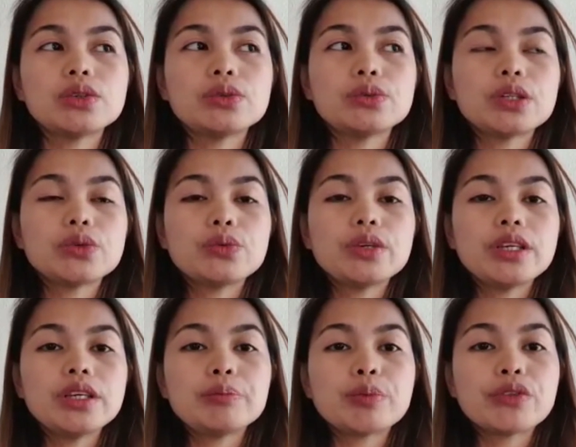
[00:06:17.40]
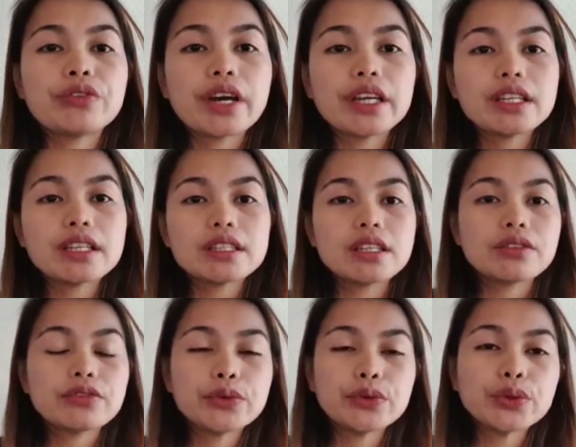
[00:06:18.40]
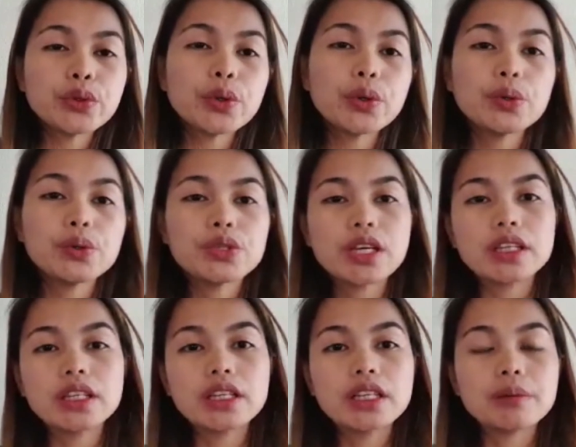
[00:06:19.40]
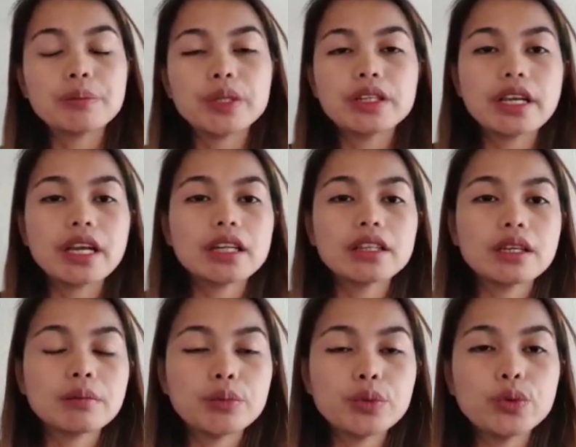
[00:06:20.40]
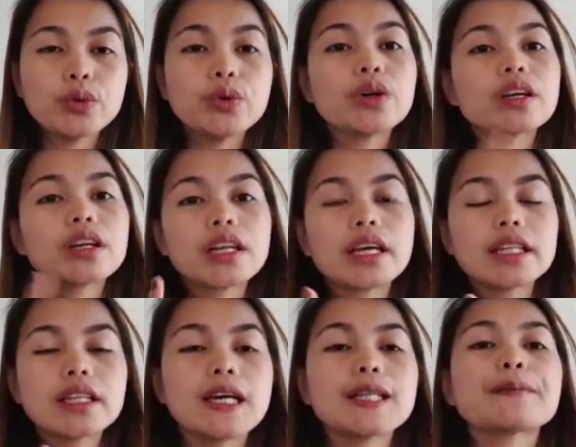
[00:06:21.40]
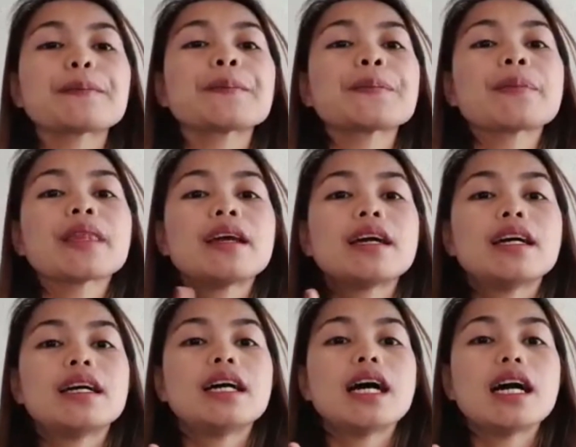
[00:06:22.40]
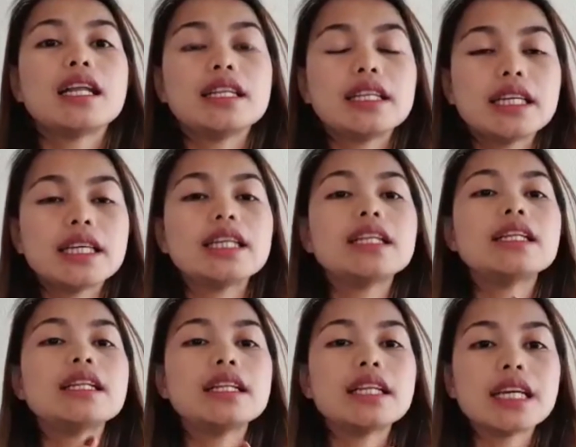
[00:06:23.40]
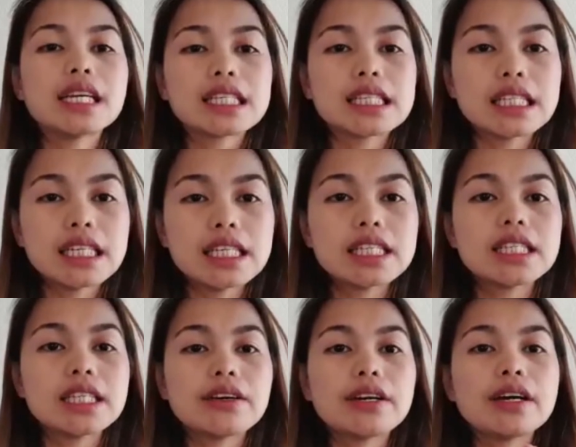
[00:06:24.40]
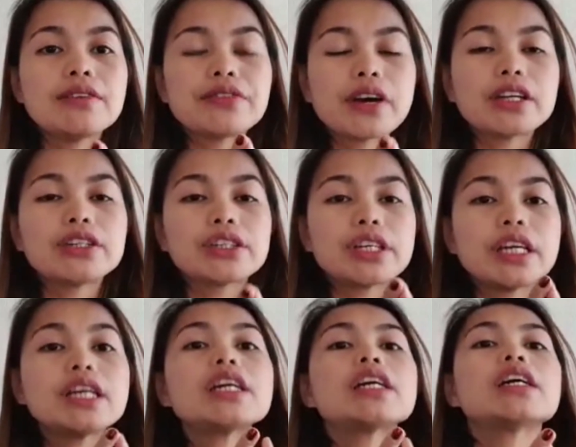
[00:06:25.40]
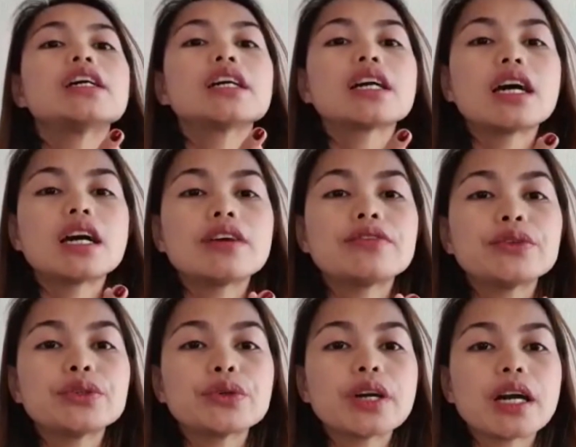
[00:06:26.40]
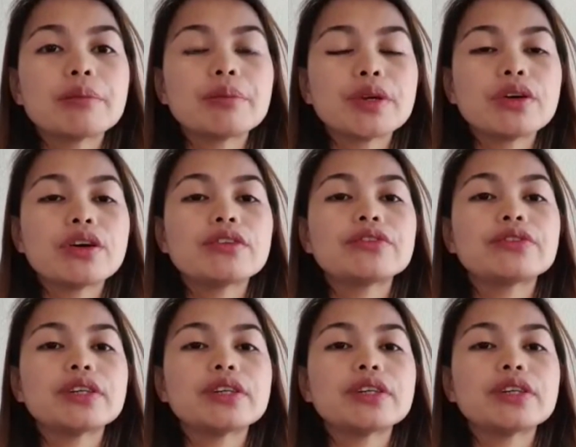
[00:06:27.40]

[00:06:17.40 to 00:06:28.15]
what we provide is that photos, and then the pediatric book, like that. And then next is the father, photocopy of